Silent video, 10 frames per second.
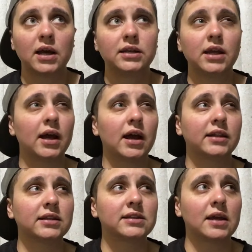Yet,
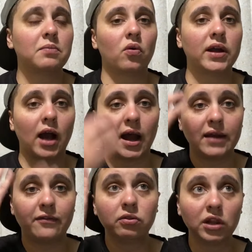at the same point,
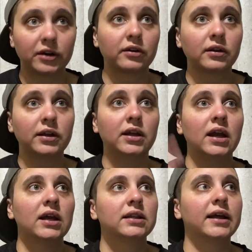I literally,
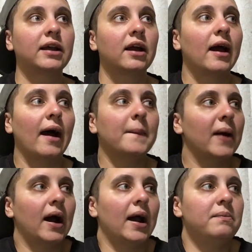like,
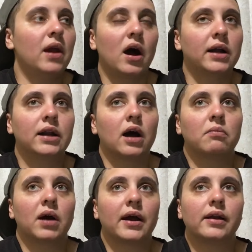I'm not
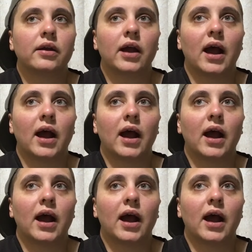non-binary.